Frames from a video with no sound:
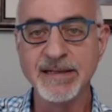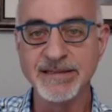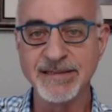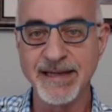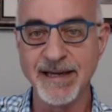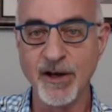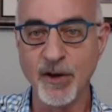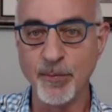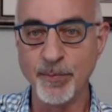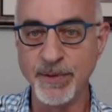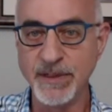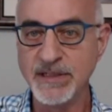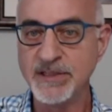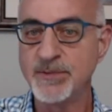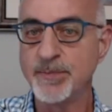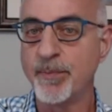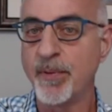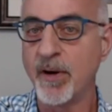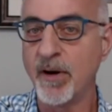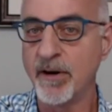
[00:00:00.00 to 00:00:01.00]
to help
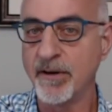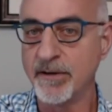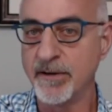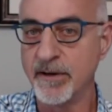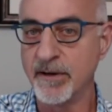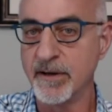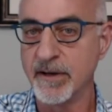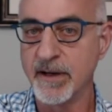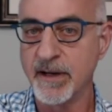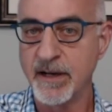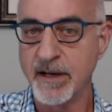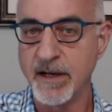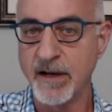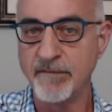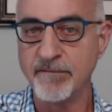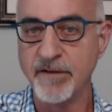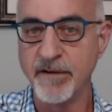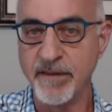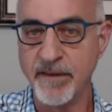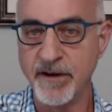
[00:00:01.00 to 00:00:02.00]
each partner
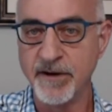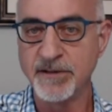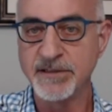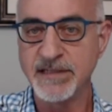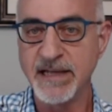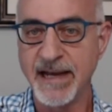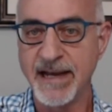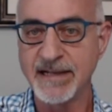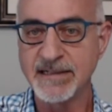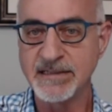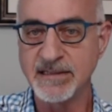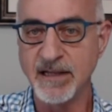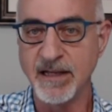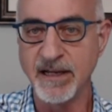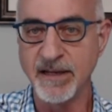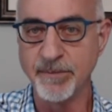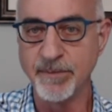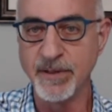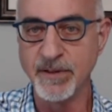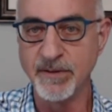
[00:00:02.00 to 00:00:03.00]
cover their tax
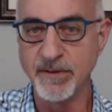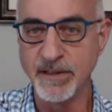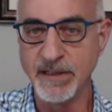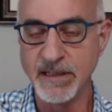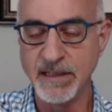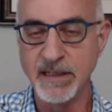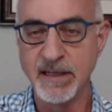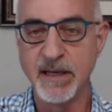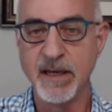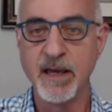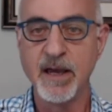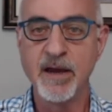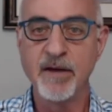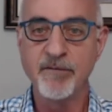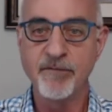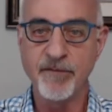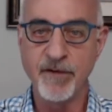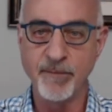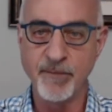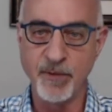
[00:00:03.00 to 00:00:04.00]
liability
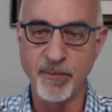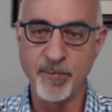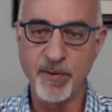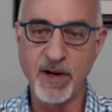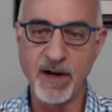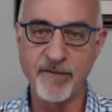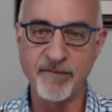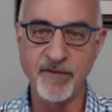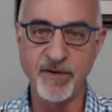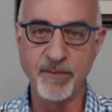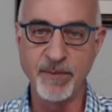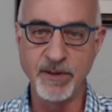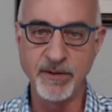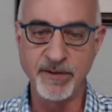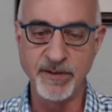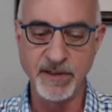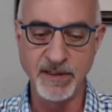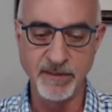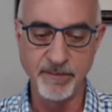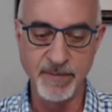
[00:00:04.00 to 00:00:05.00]
from the
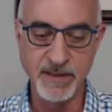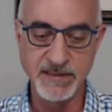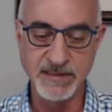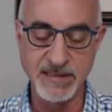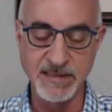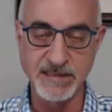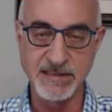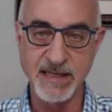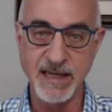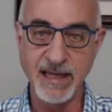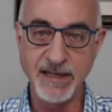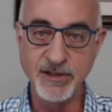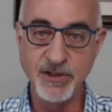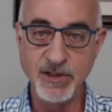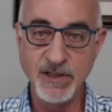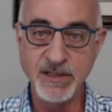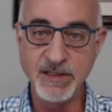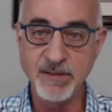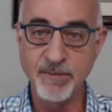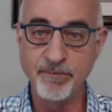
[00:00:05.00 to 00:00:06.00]
profitability of the business. And you
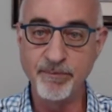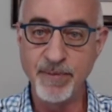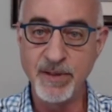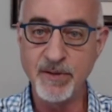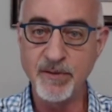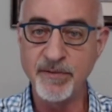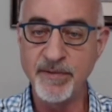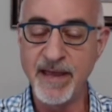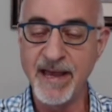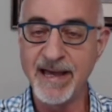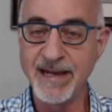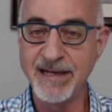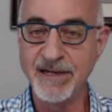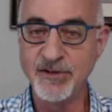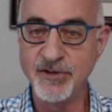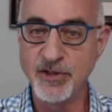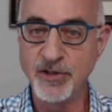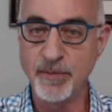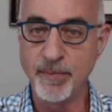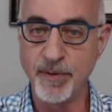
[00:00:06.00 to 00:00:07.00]
need to build that
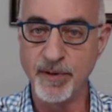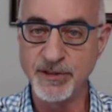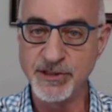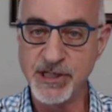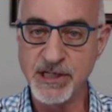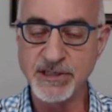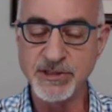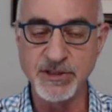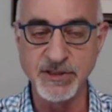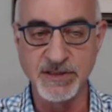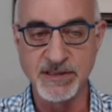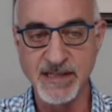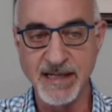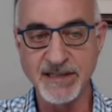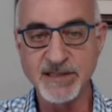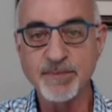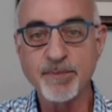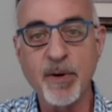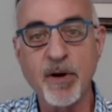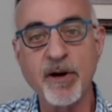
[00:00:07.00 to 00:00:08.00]
into your projections.
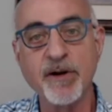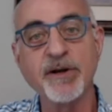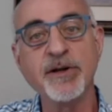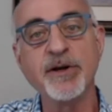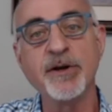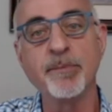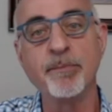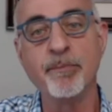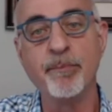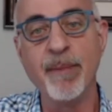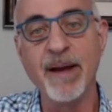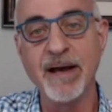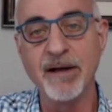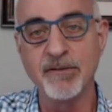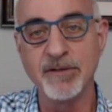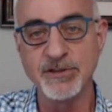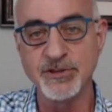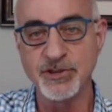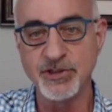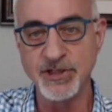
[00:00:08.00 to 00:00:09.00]
That's part of your
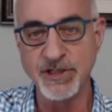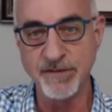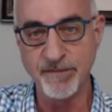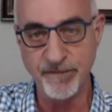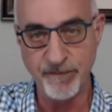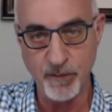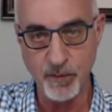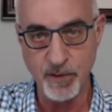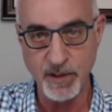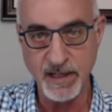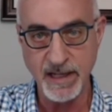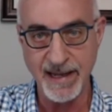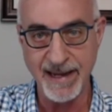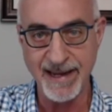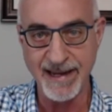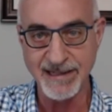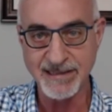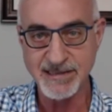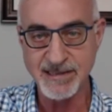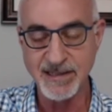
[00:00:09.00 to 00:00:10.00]
balance sheet
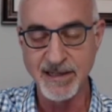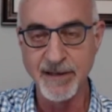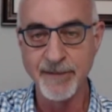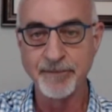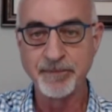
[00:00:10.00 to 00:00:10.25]
forecast,